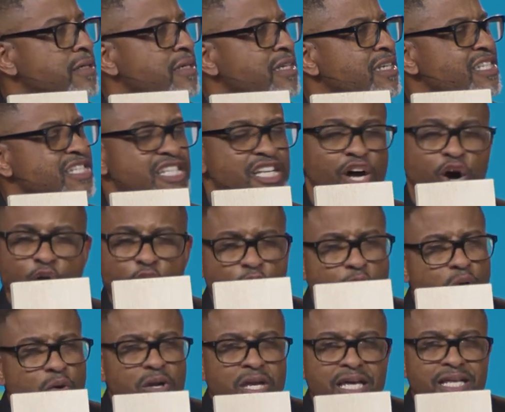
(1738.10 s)
It's the
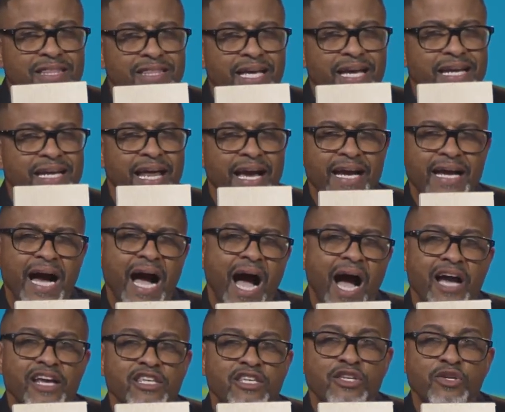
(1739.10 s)
only thing that
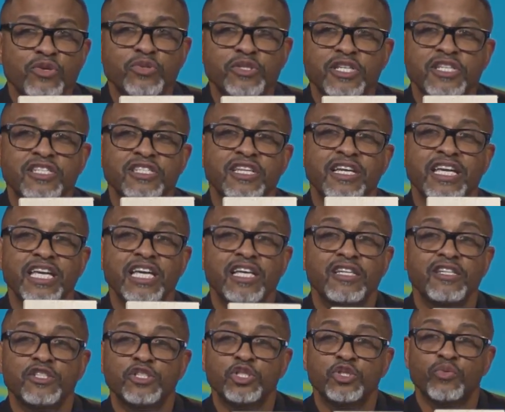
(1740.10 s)
God uses to
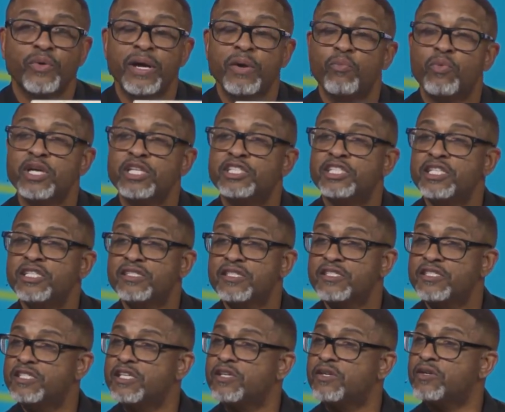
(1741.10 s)
illustrate what Jesus
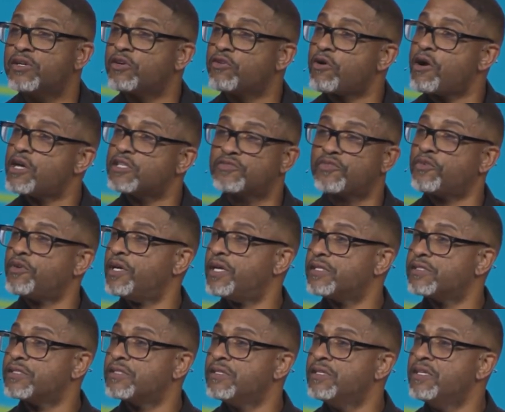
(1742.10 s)
did on the cross for us.